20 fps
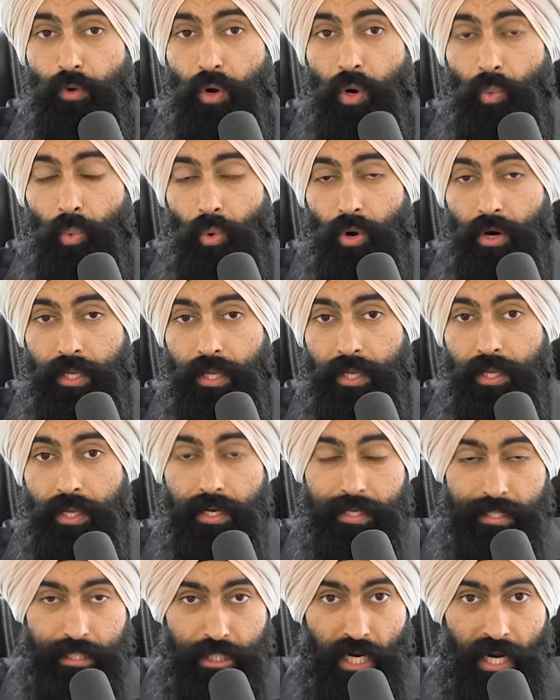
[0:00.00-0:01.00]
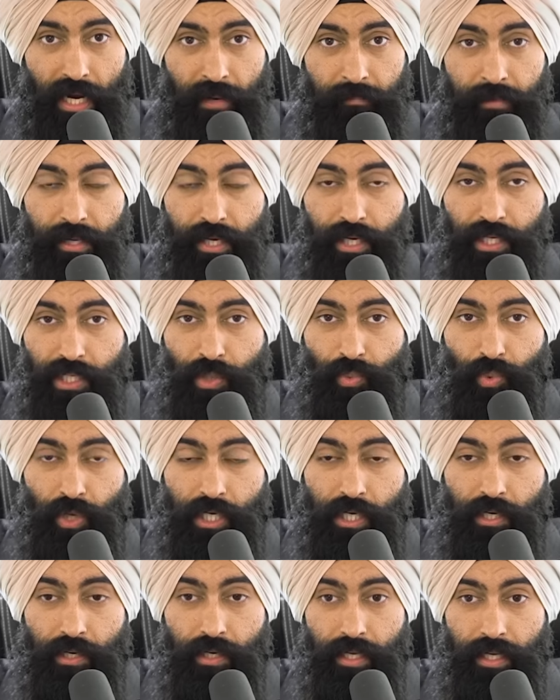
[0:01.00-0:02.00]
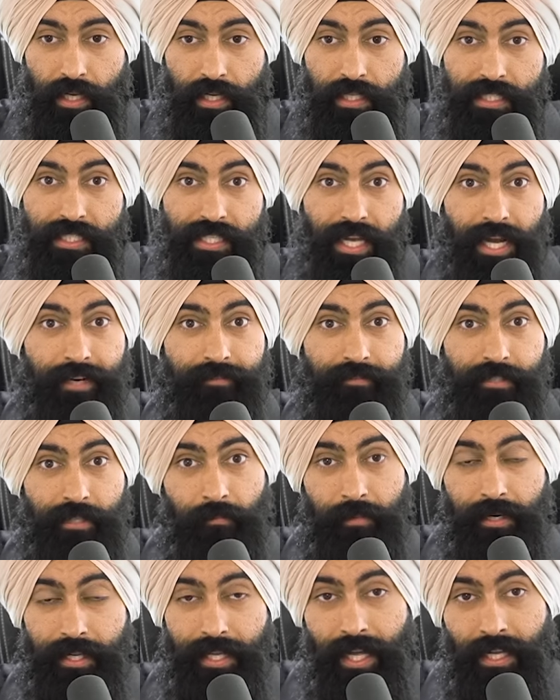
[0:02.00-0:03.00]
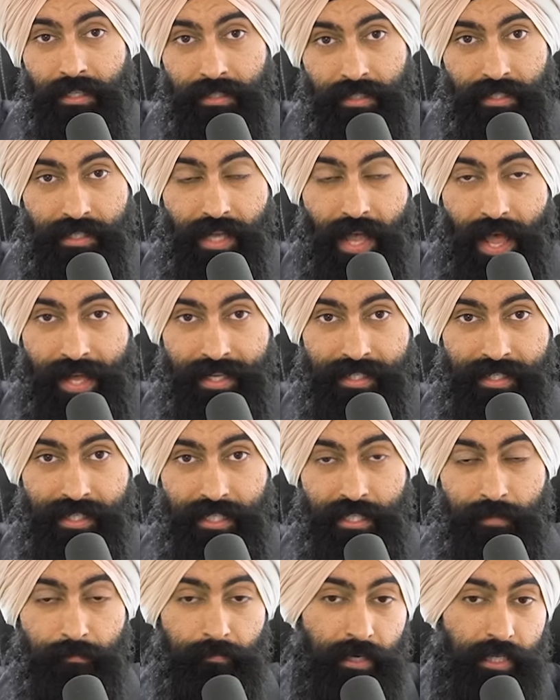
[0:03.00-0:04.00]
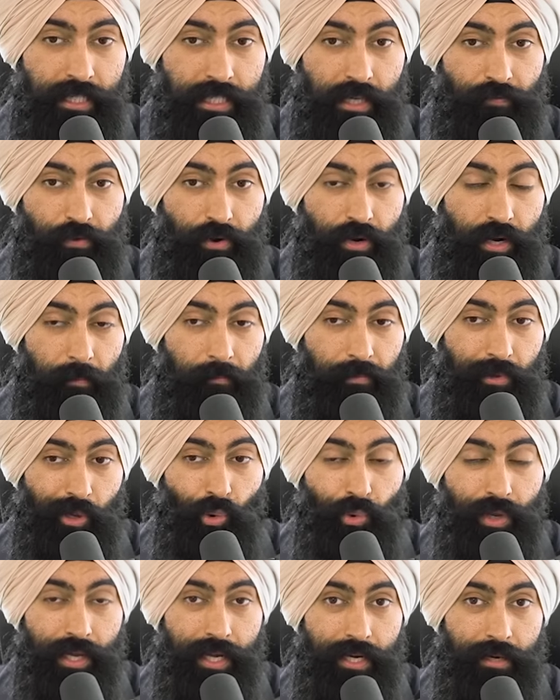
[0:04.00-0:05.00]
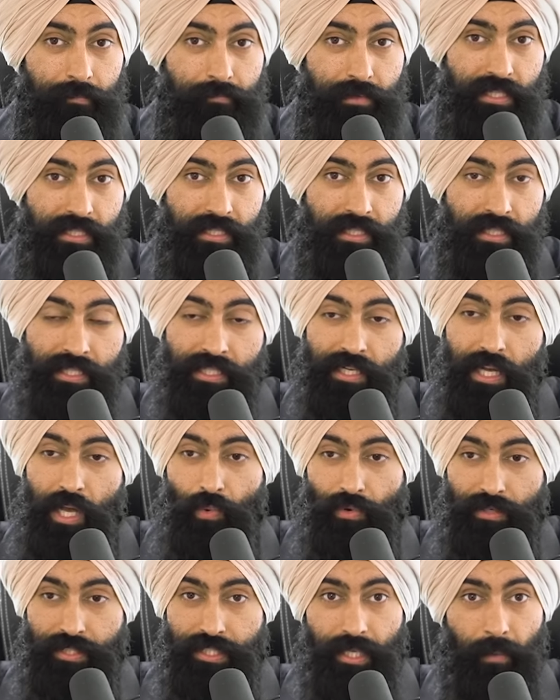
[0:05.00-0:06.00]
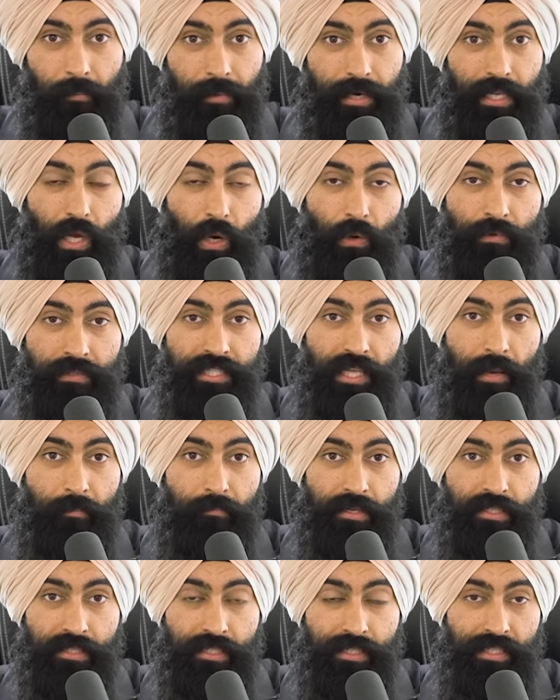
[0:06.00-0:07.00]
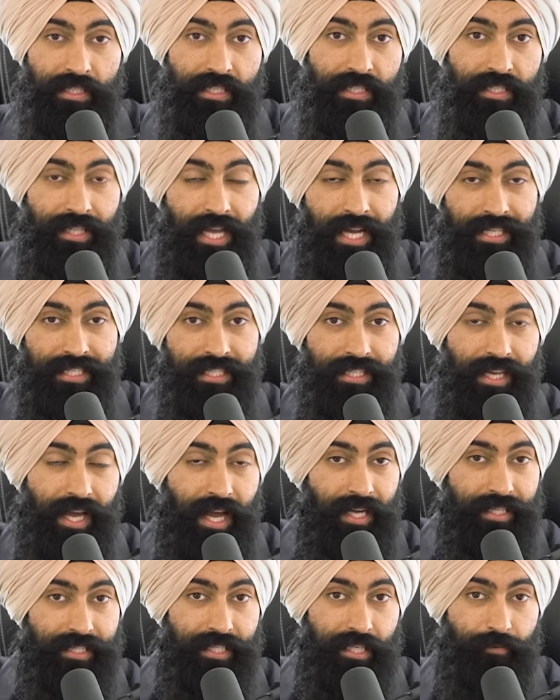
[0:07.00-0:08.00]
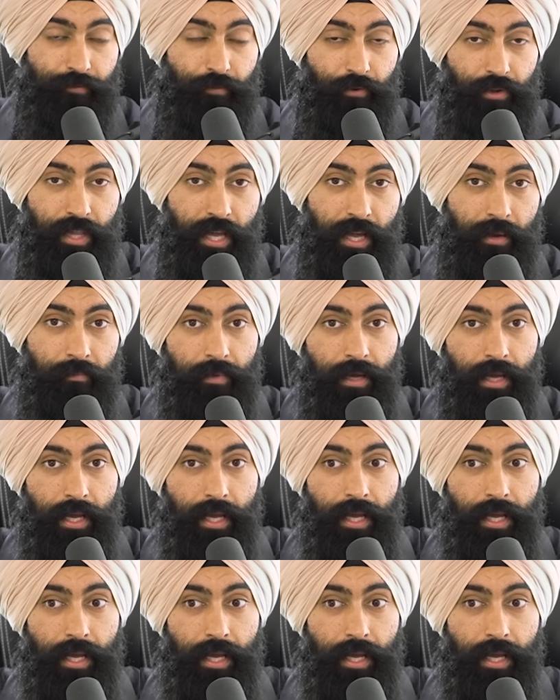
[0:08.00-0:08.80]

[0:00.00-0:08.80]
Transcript: you're working a job, meaning you're working inside of somebody else's asset, because if you're an employee in a business, well, somebody owns that business, that's an asset for them,